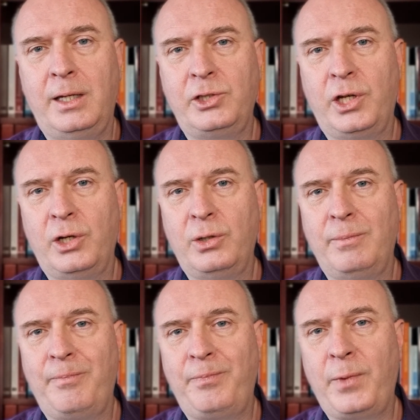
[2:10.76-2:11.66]

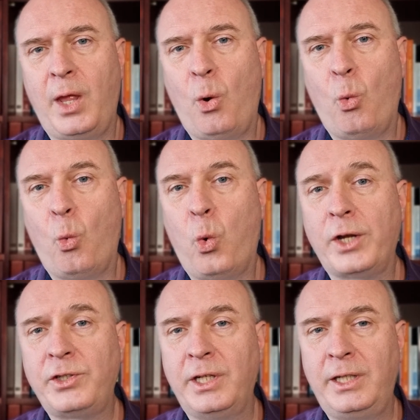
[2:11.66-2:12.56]
So
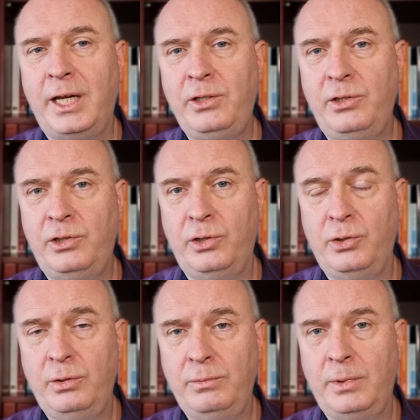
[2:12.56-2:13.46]
what can you
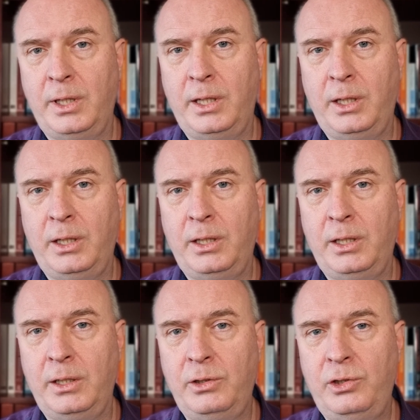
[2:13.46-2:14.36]
do
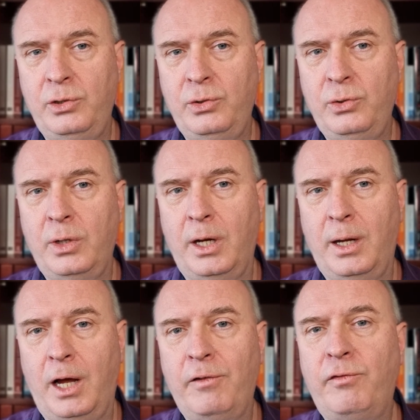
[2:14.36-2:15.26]
to
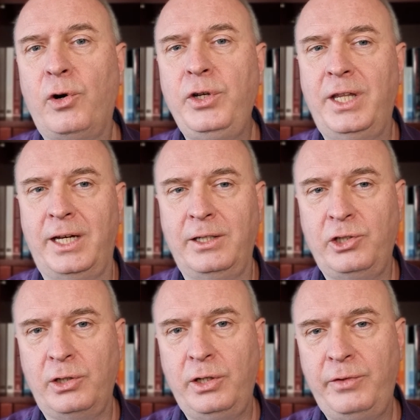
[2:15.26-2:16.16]
avoid that?
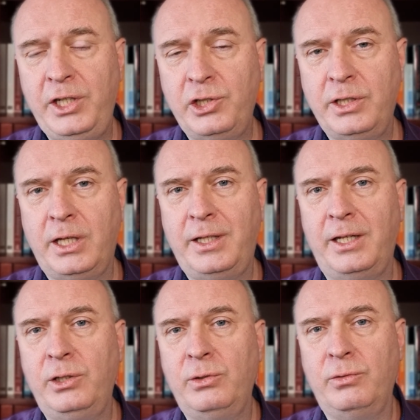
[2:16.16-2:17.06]
So the reason
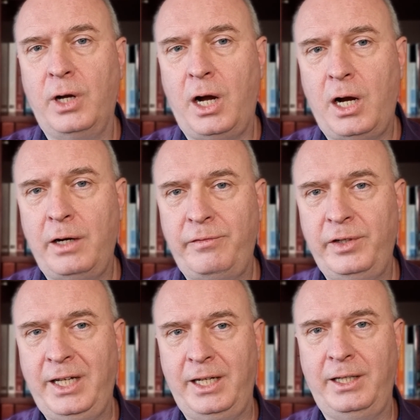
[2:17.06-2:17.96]
that you are
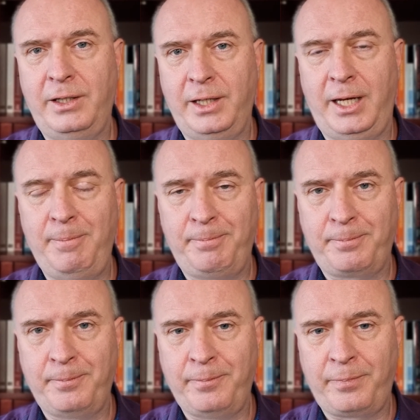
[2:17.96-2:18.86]
forgetting the name
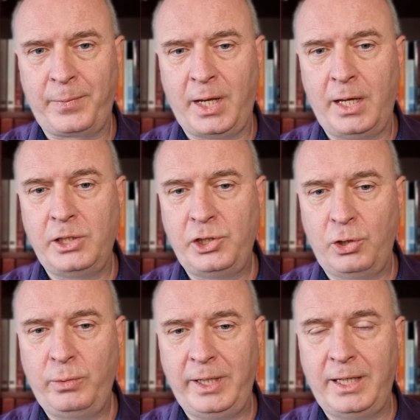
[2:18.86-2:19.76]

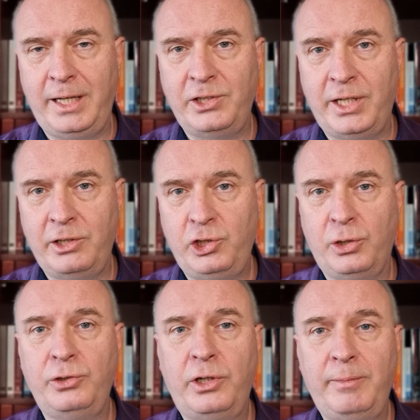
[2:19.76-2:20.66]
so quickly is that
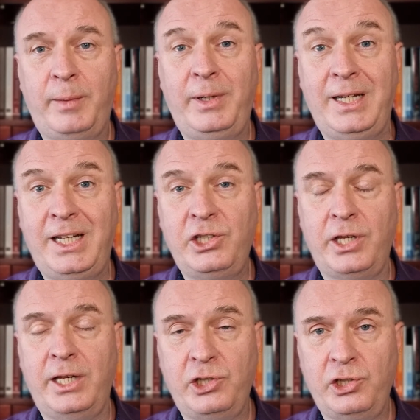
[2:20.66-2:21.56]
short-term memory is
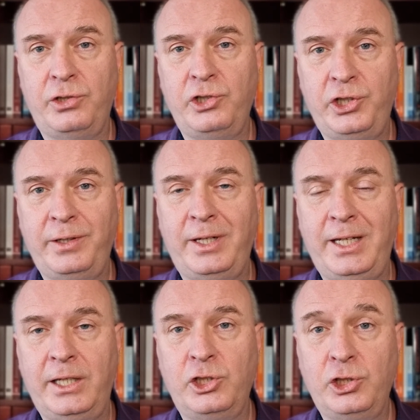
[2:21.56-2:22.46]

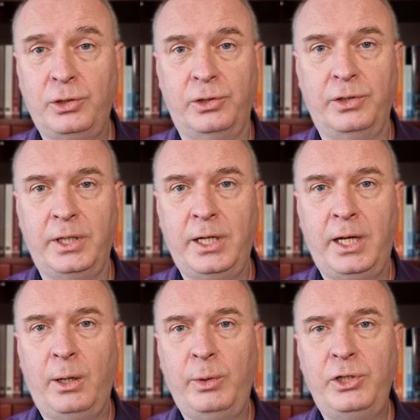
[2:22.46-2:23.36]
astonishingly short.
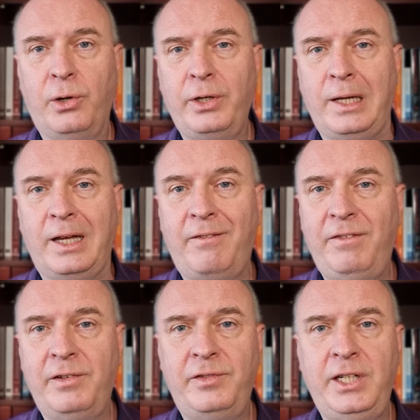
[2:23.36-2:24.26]
We're talking like
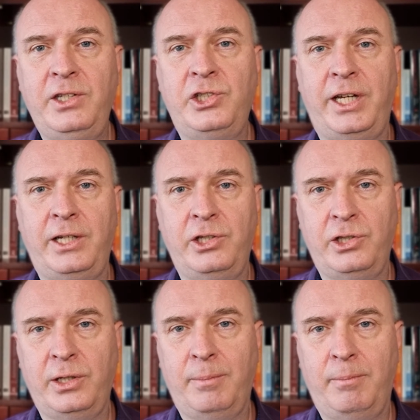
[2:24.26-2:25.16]
15
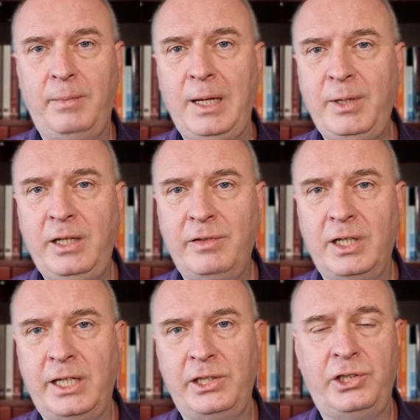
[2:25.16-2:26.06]
seconds, maybe
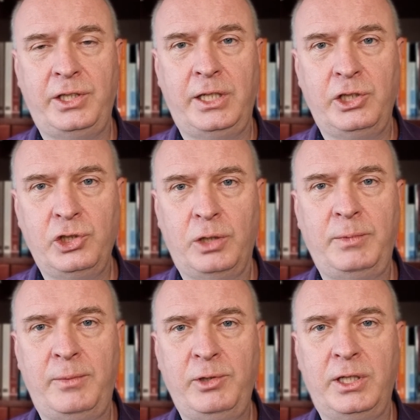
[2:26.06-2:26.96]
even less,
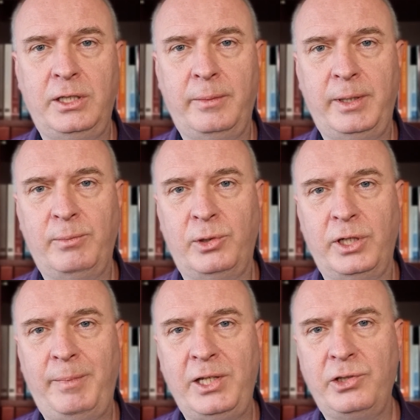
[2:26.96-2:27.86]
sometimes a little bit more,
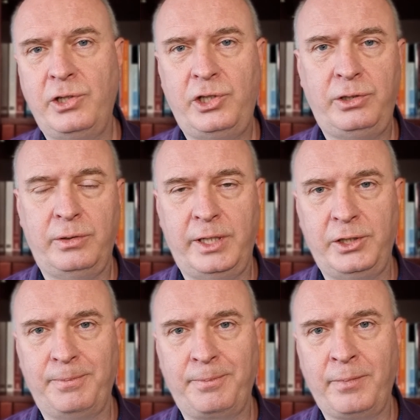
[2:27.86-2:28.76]
depends on the
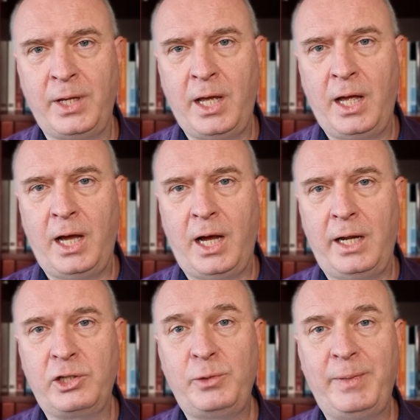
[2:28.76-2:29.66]
situation.
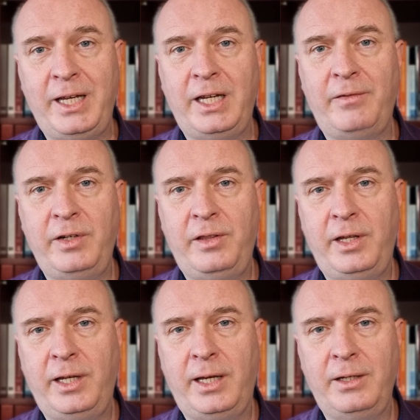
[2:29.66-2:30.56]
I explain
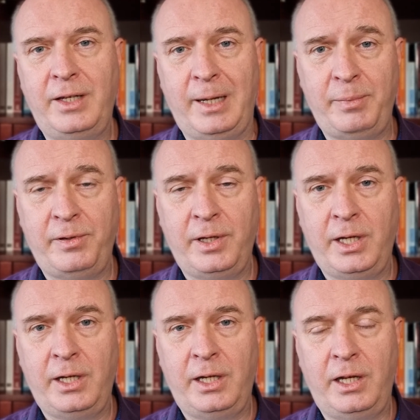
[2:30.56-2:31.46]
everything in depth,
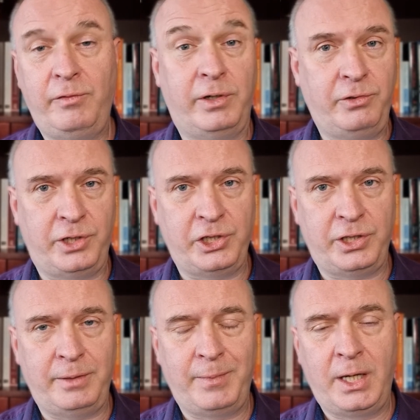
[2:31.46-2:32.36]
if you're interested,